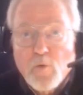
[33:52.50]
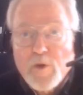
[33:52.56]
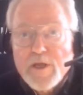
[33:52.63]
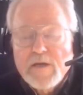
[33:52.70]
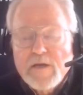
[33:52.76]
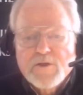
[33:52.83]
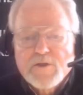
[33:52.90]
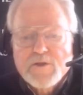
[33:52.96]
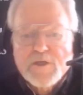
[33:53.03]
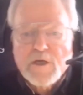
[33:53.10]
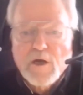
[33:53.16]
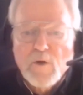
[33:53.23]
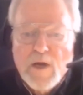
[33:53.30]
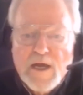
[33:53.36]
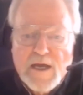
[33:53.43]
years
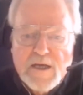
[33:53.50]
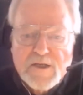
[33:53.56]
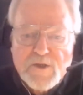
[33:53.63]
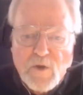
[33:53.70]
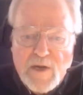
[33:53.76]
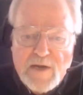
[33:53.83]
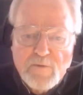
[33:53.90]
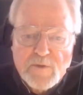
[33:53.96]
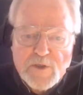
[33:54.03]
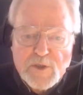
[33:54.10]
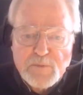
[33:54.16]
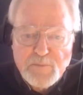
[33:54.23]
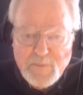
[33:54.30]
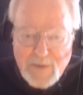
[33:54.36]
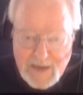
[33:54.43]
ago. So he
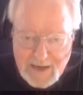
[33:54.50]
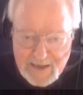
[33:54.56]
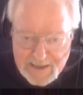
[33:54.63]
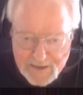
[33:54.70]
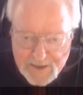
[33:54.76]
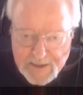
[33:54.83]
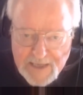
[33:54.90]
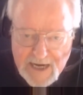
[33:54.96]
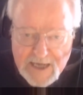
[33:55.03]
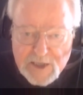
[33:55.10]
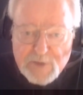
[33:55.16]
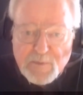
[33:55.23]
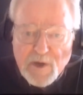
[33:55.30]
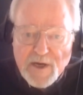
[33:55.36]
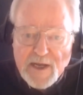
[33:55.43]
was, in
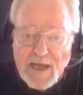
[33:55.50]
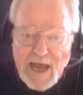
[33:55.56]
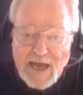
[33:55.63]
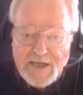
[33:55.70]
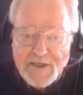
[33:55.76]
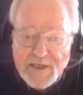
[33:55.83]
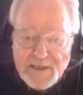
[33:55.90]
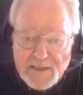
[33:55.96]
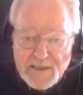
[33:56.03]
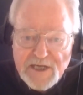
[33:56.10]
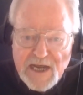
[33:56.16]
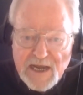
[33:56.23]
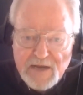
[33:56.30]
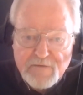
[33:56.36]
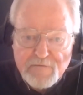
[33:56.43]
today's money, asking
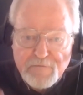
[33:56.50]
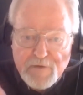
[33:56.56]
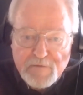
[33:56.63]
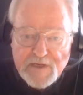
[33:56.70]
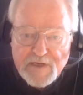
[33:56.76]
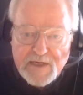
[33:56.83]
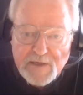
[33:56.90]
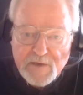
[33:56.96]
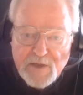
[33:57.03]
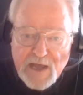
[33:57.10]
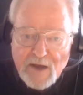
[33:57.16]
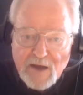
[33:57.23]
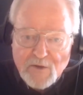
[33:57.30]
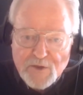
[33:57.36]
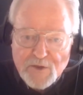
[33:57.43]
$10,000,
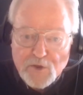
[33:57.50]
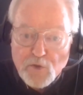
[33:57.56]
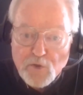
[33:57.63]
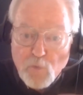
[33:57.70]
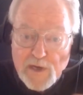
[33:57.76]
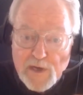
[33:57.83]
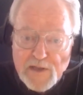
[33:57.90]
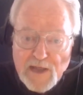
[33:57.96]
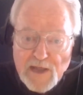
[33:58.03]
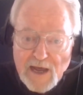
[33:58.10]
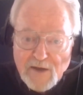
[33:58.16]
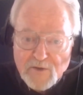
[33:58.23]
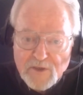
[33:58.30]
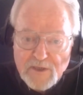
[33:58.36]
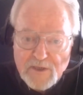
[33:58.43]
$15,000,
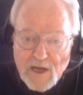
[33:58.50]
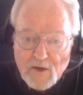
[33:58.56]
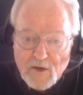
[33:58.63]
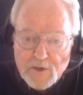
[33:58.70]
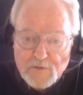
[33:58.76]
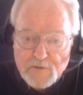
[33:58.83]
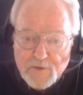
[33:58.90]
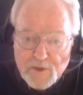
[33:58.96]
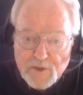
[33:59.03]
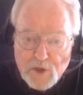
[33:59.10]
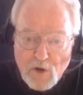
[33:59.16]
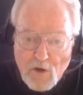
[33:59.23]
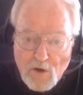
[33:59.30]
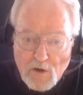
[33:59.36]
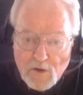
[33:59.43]
$20,000 for a
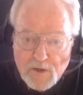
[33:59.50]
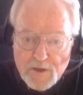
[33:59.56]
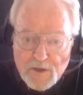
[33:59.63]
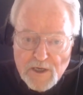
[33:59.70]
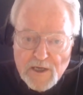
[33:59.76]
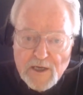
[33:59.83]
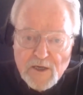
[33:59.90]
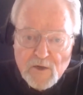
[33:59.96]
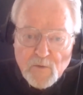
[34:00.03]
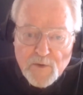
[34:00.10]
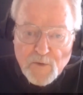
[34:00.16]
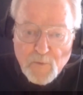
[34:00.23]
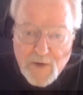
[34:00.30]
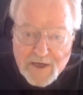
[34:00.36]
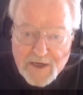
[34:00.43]
talk,
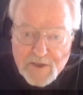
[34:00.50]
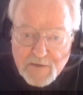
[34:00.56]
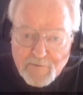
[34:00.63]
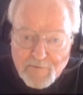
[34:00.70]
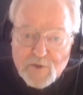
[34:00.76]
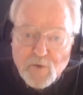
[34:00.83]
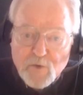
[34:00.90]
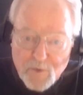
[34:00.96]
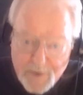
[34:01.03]
when the rest of us were,